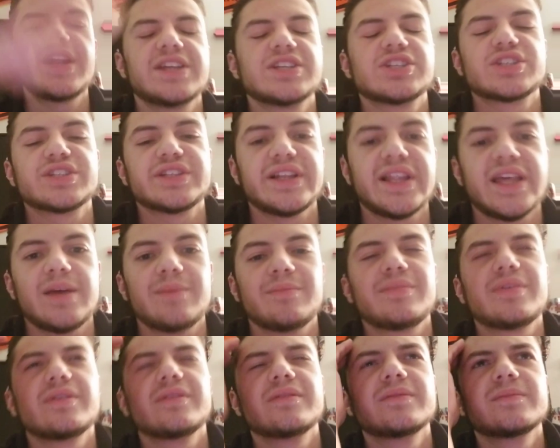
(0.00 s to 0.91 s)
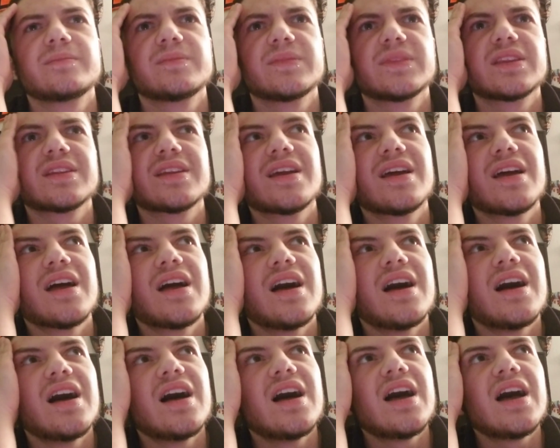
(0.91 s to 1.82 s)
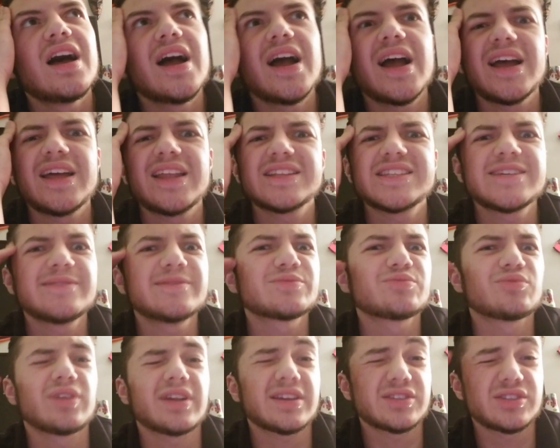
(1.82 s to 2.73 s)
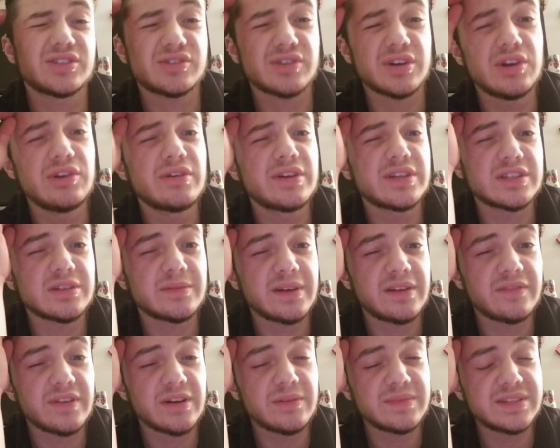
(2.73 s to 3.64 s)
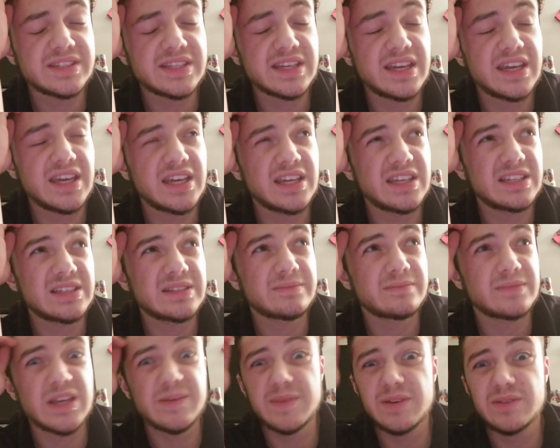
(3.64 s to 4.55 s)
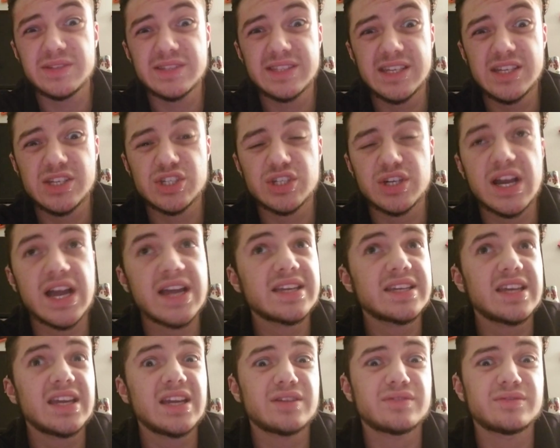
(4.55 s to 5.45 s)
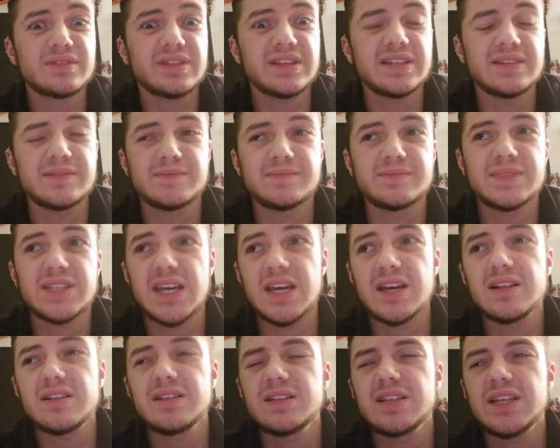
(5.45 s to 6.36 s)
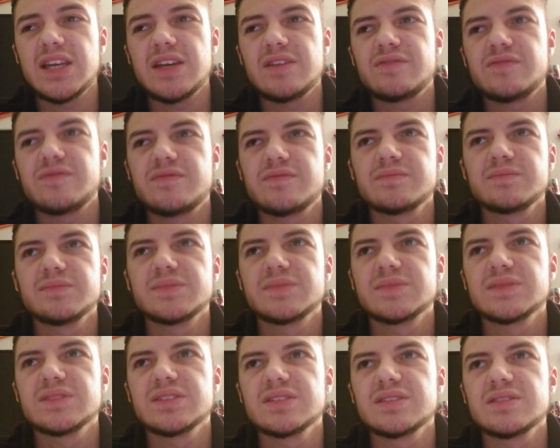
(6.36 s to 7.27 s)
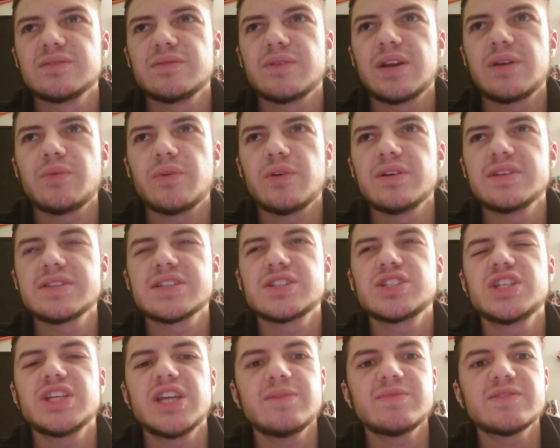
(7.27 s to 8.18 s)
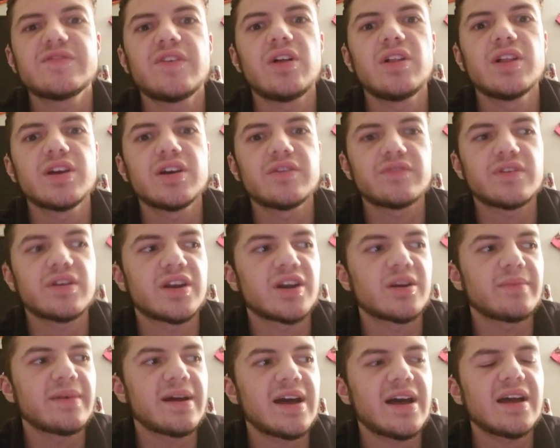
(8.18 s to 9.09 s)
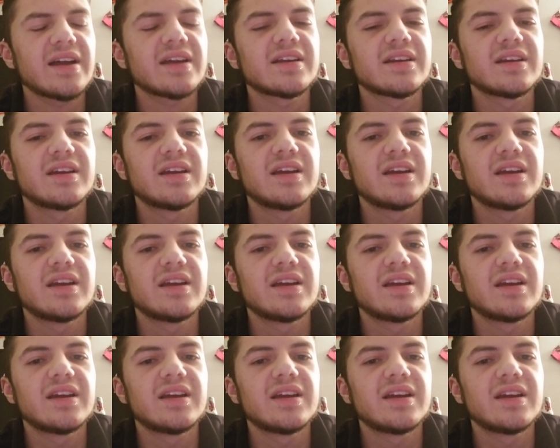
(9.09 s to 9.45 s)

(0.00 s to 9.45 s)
is just limp. And it seems more like a stroke, is what my friend was saying. Maybe it was a seizure. I can't really tell what it was, because she keeps falling over on her back.